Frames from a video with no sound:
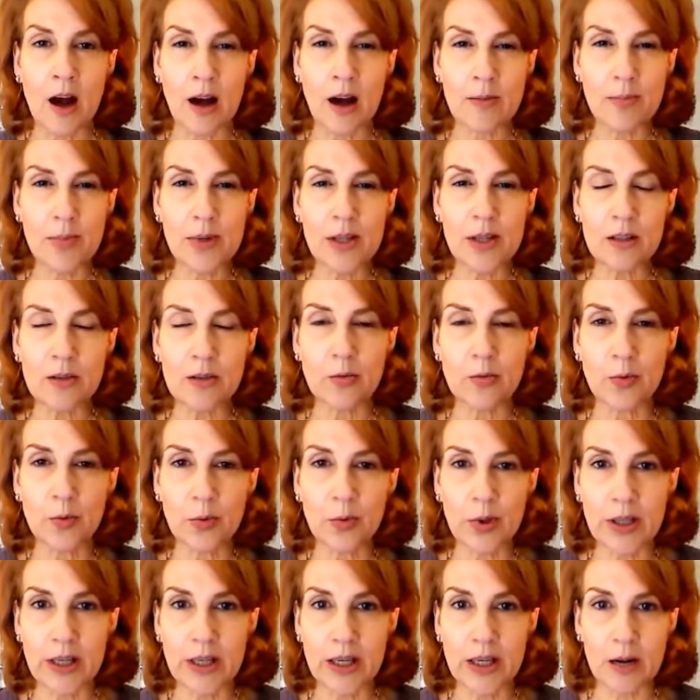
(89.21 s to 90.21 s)
I've been
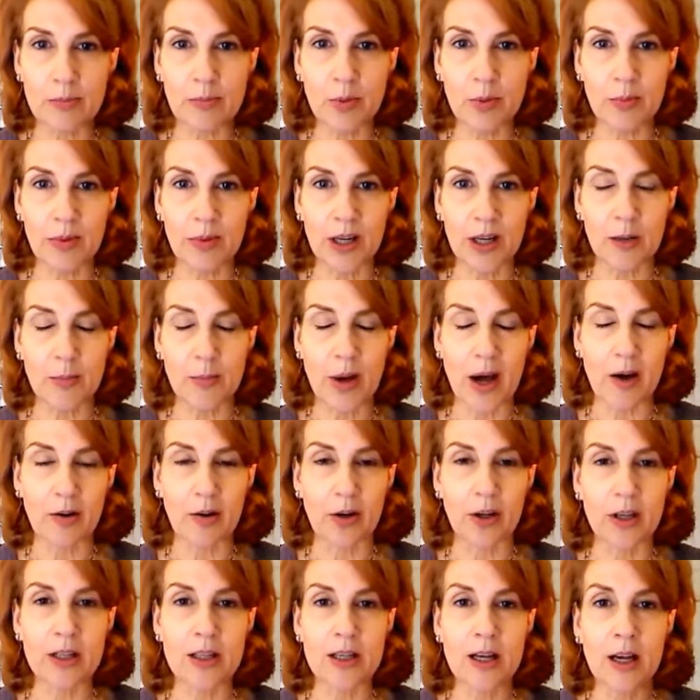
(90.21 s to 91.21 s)
reading up a bit
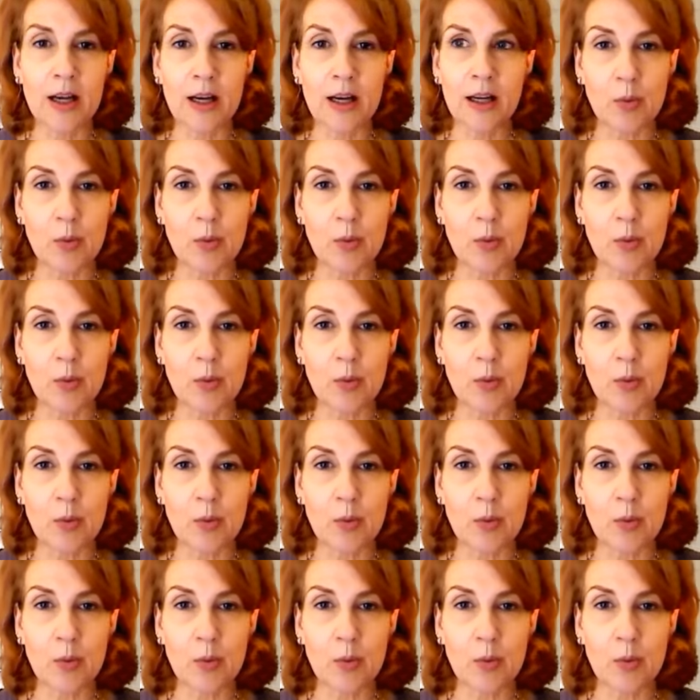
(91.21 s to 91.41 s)
about it.